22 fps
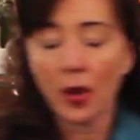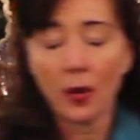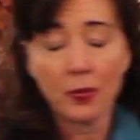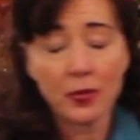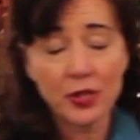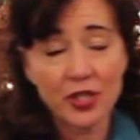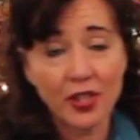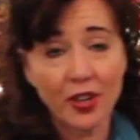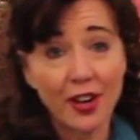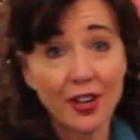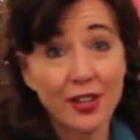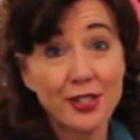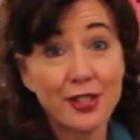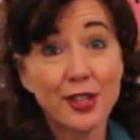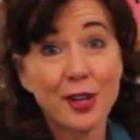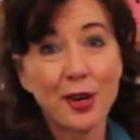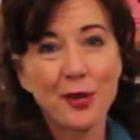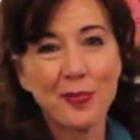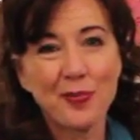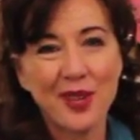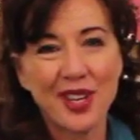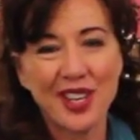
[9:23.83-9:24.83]
Massage
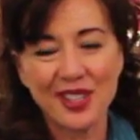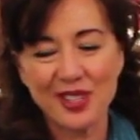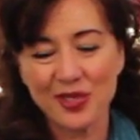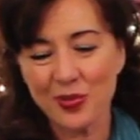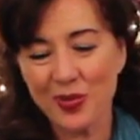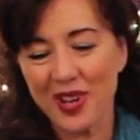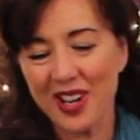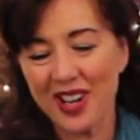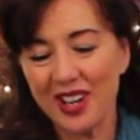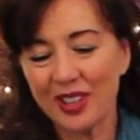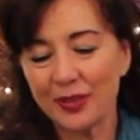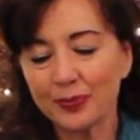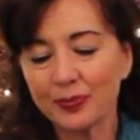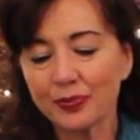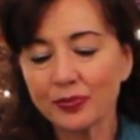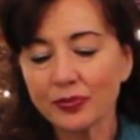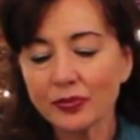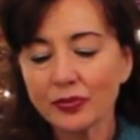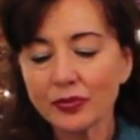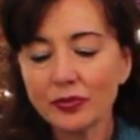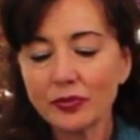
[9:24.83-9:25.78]
therapy as well.